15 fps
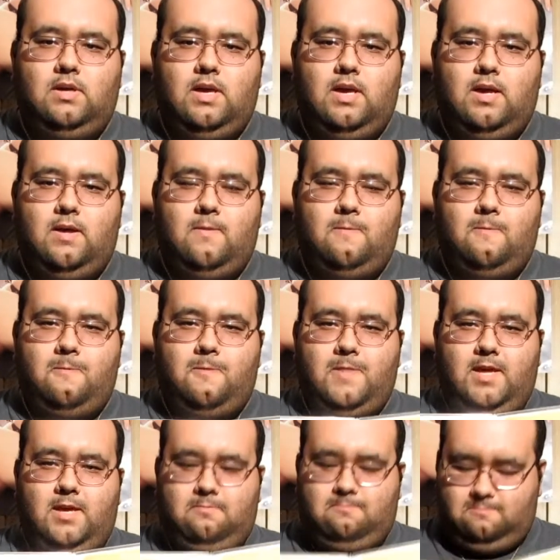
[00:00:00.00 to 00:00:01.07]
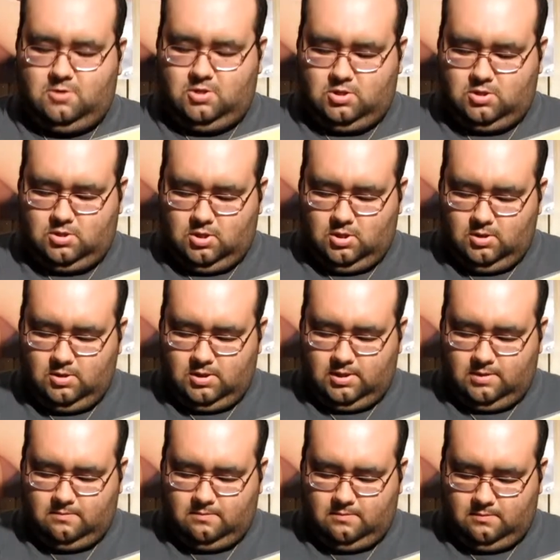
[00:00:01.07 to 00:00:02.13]
and they turned
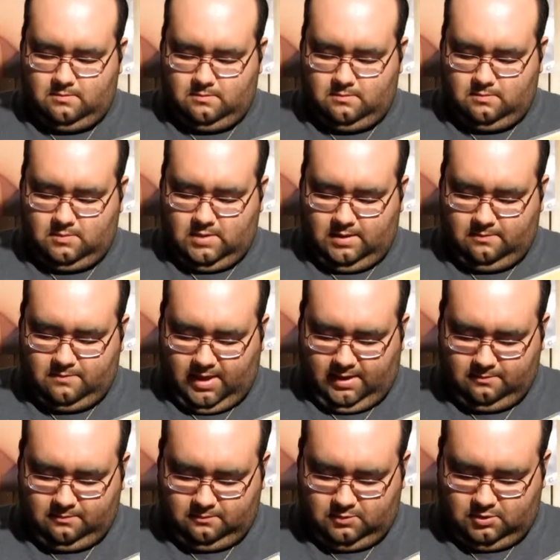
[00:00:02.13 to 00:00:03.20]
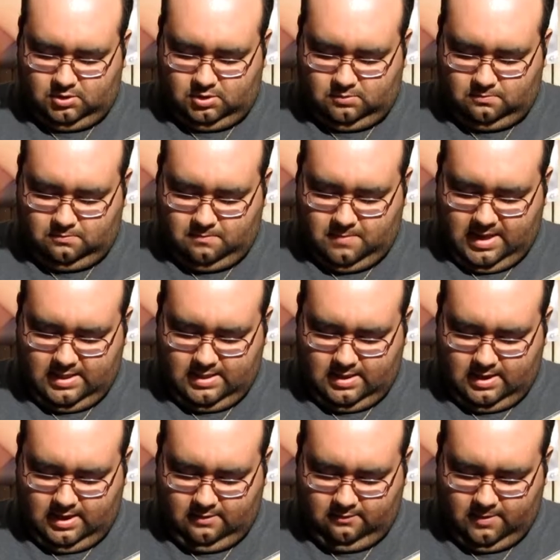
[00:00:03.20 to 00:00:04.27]
him, they like
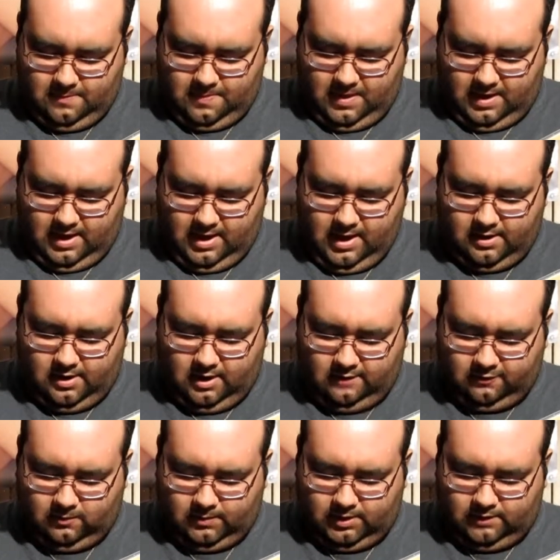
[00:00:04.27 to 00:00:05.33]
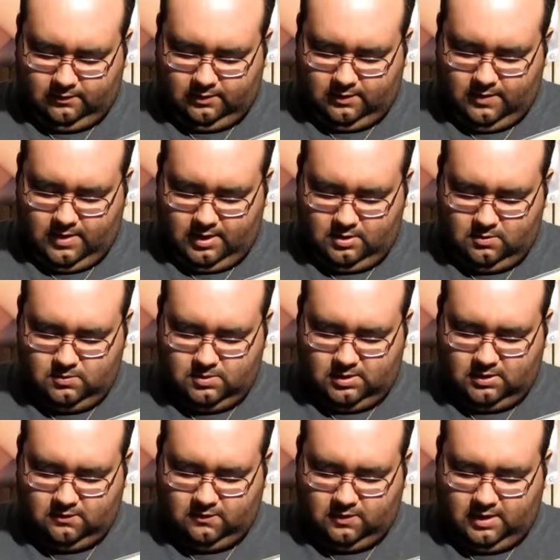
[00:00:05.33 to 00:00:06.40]
ripped the head off or whatever, and they used a
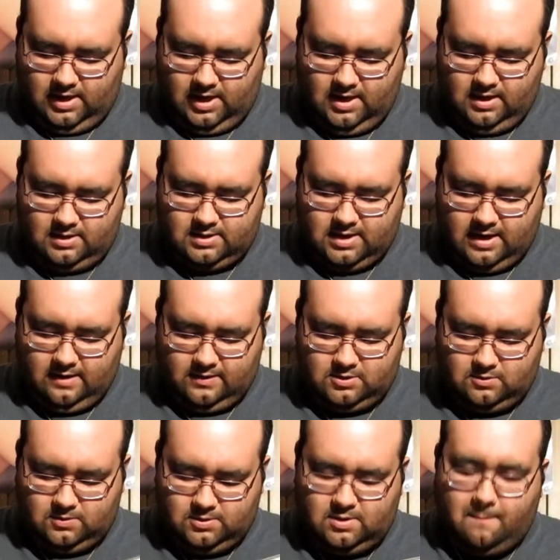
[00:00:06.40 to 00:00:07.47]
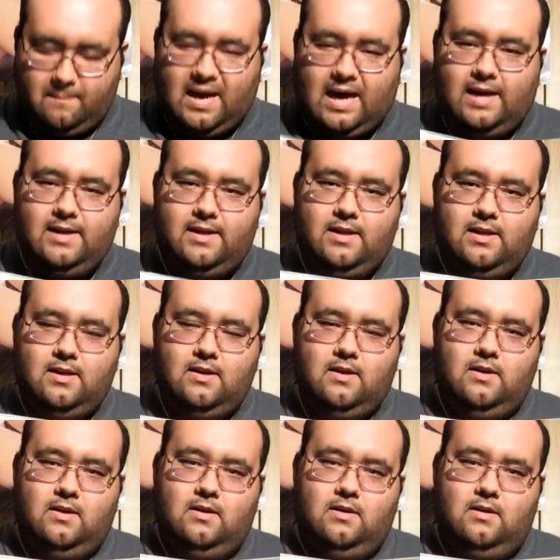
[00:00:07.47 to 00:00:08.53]
different head entirely. So it's the body
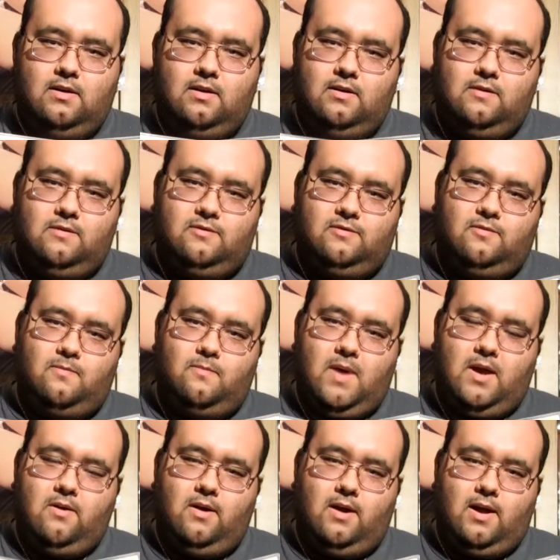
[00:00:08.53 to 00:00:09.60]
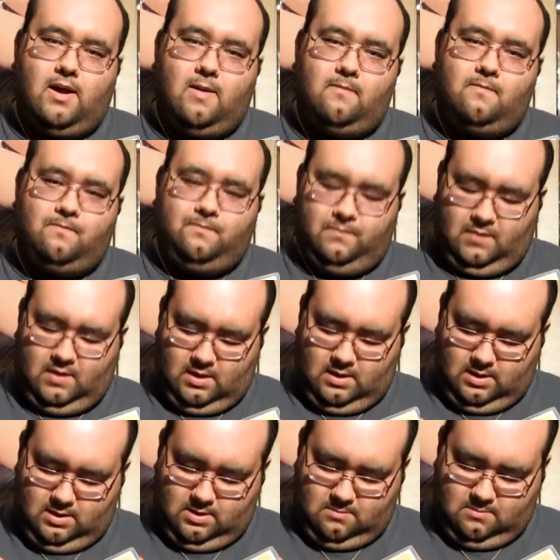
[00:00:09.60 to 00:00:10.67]
of Baragon,
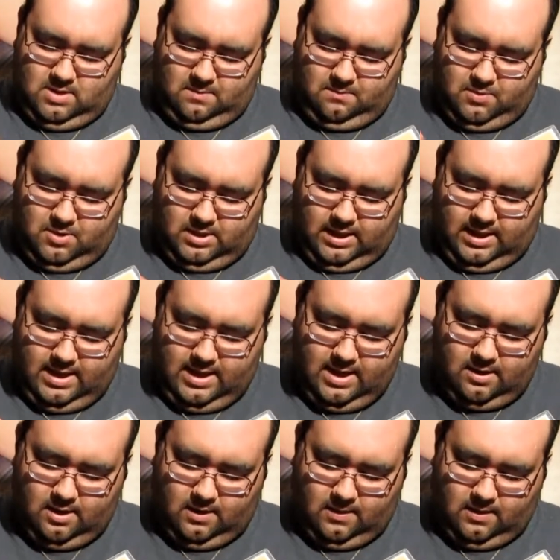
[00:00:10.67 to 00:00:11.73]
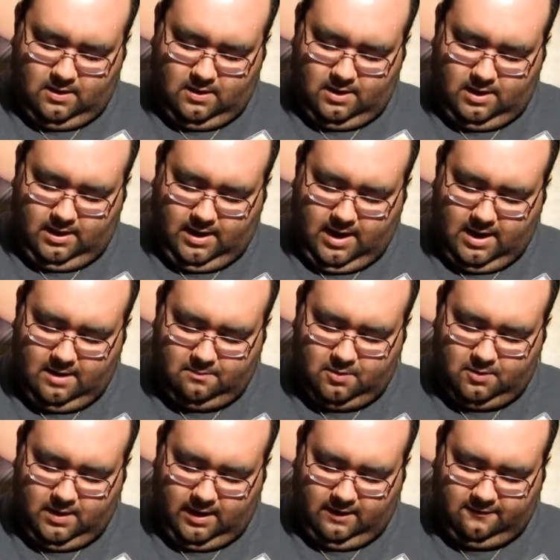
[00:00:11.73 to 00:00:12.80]
and they put a head on there, and he kind of
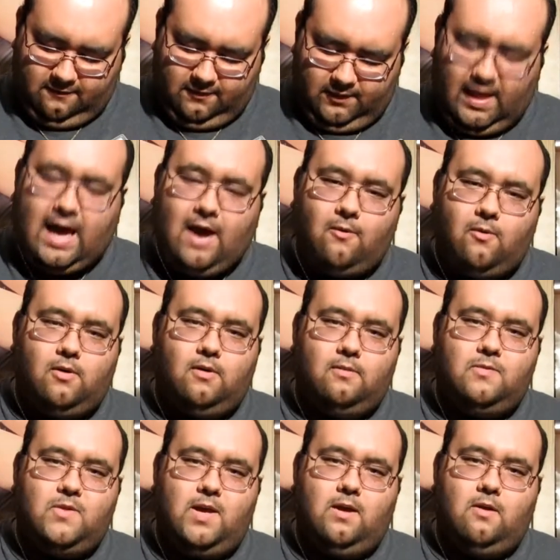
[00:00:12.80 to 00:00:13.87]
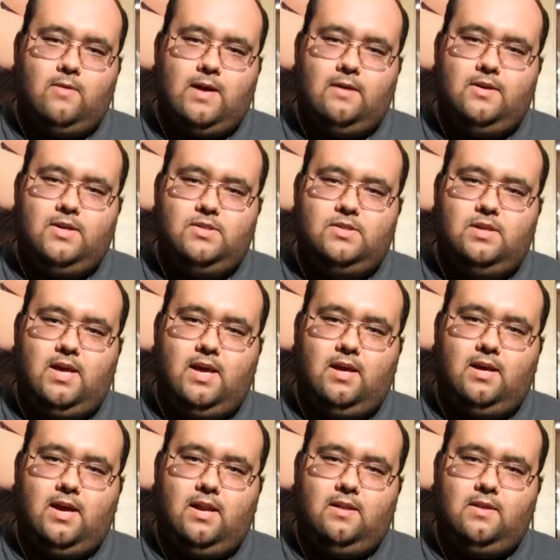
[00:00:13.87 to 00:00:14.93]
put like a flower thing around his neck.
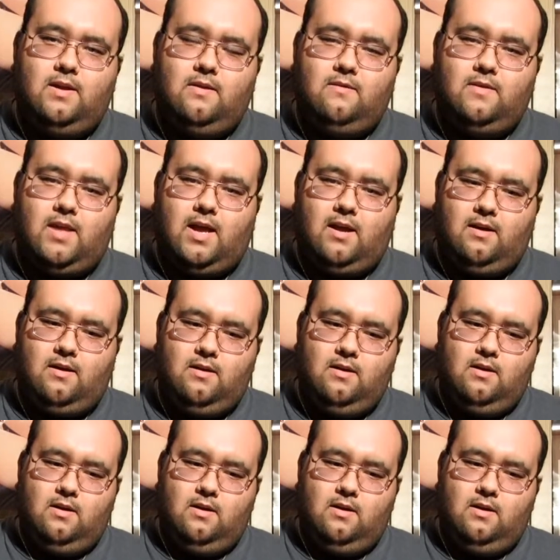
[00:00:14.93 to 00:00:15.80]
Kind of think of it like a,